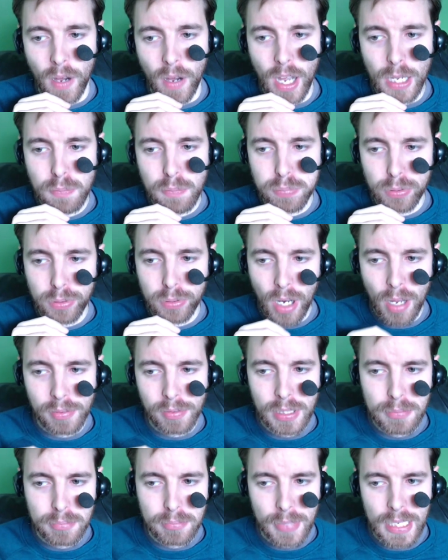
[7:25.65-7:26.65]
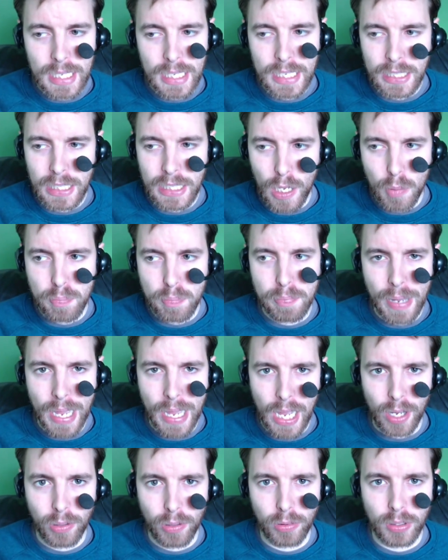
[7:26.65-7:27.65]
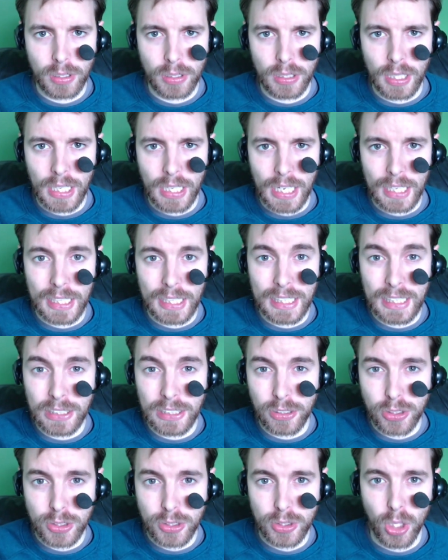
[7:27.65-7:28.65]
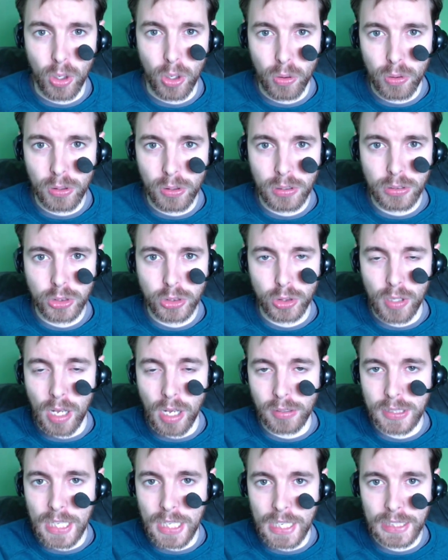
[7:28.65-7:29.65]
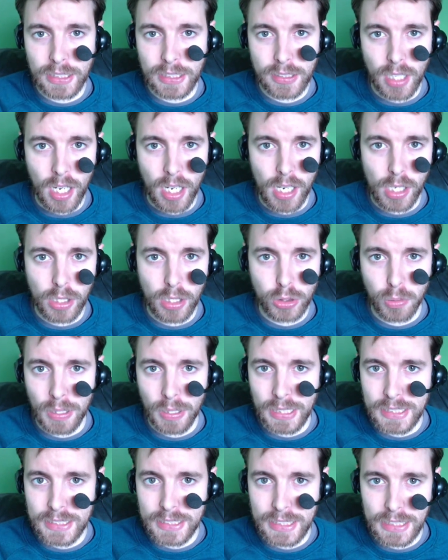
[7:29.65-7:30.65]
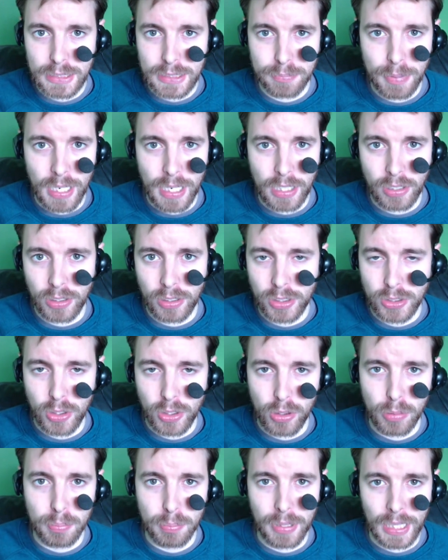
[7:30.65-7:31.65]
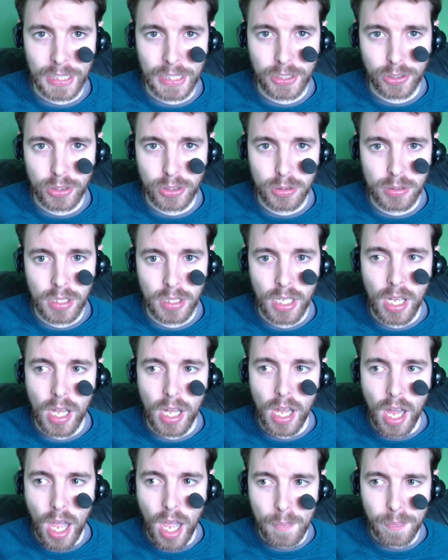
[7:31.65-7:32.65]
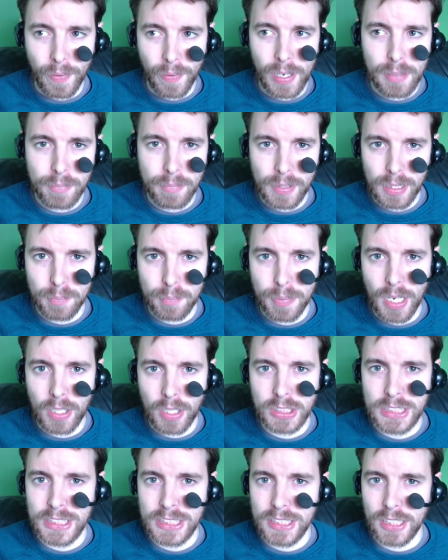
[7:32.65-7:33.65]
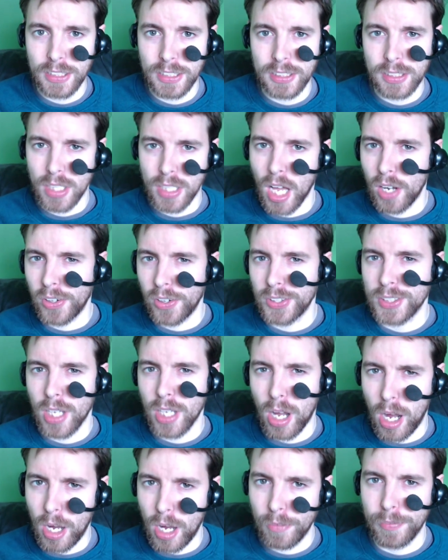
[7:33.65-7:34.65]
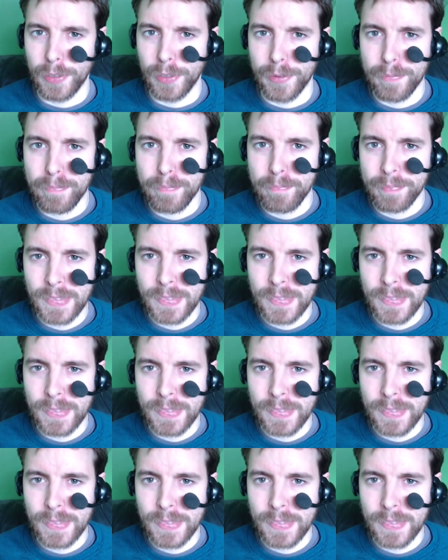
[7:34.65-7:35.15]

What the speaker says: I probably made about, in total throughout that entire 26 part or so playthrough, I probably made about $6 off it.